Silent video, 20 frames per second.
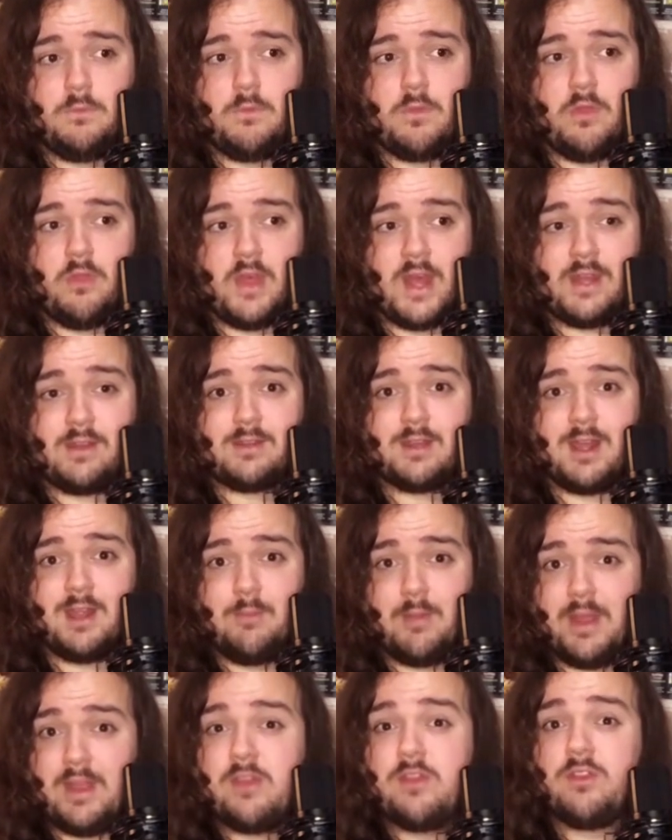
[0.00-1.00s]
that
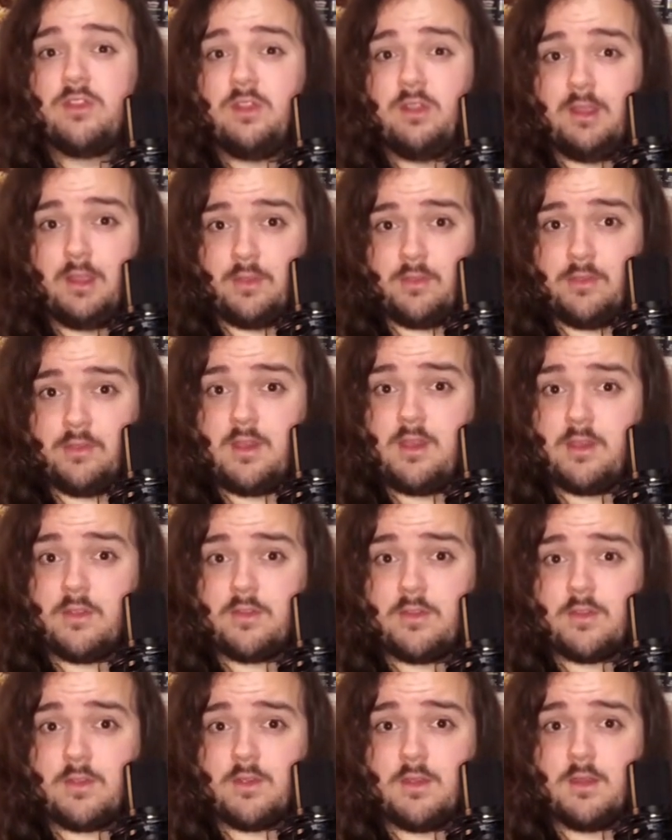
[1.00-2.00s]
timeline still
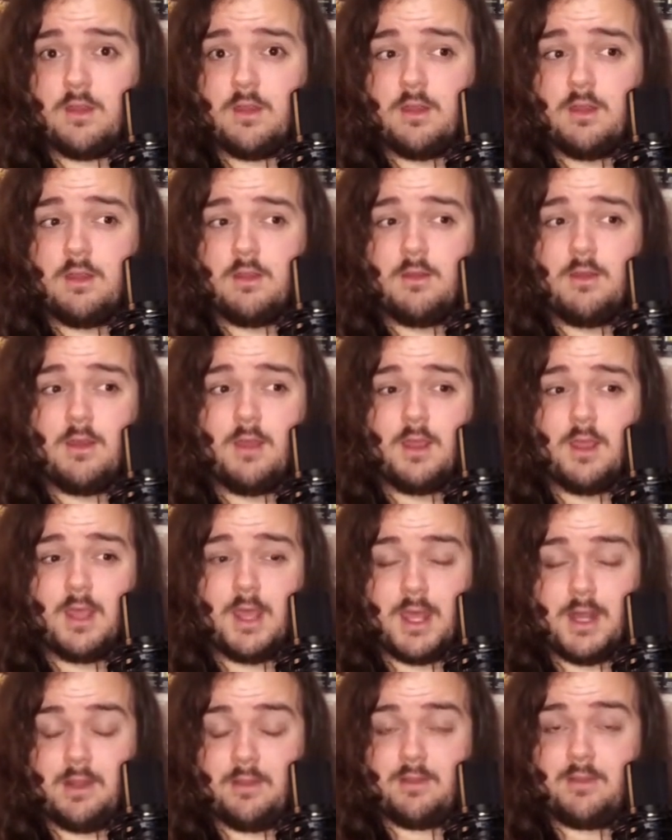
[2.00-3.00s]
exists,
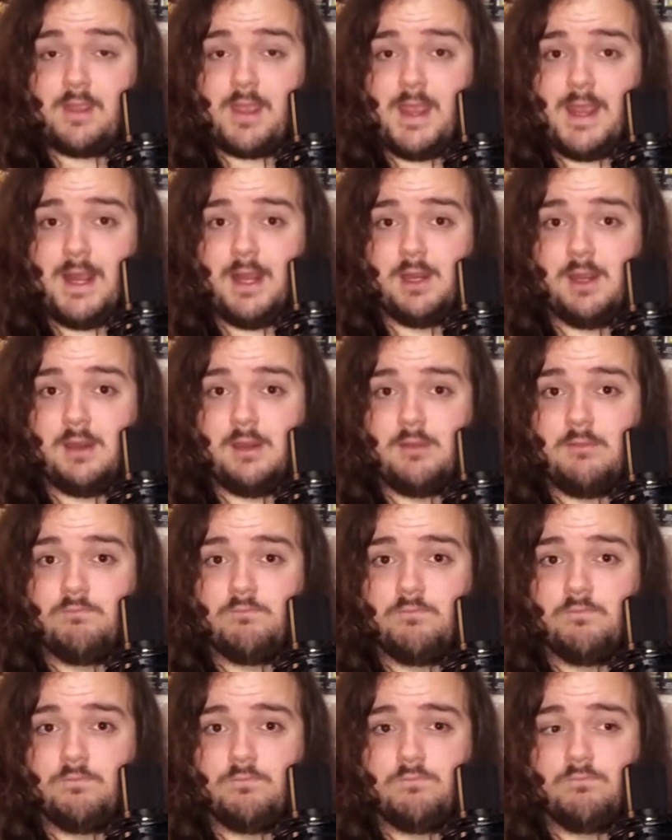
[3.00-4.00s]
and it's canon,
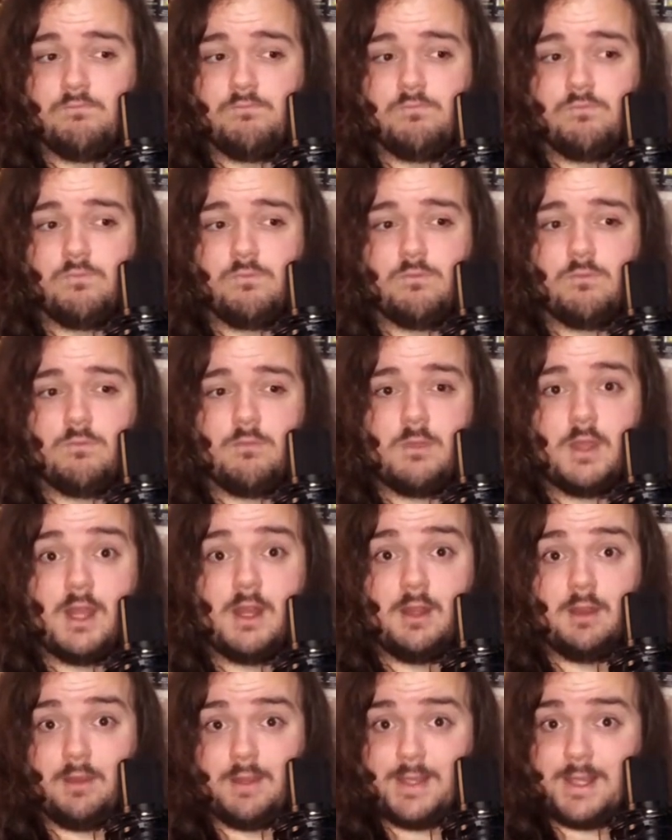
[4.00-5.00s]

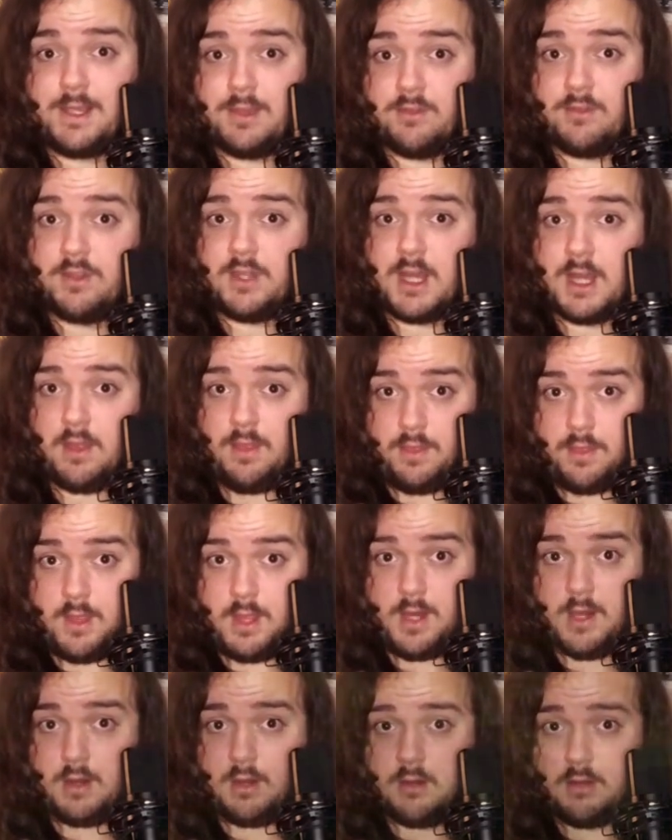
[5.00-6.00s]
and Link is not
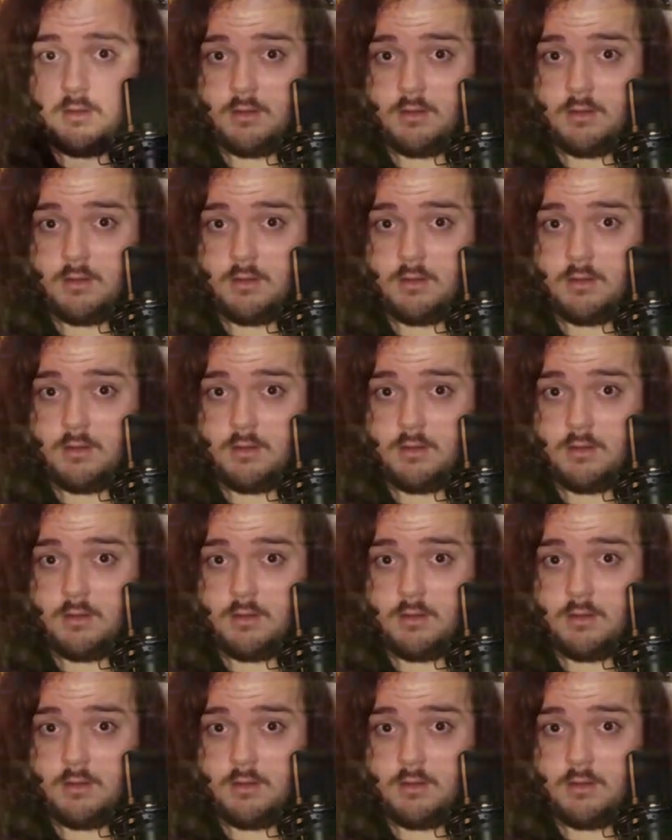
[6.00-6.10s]
there.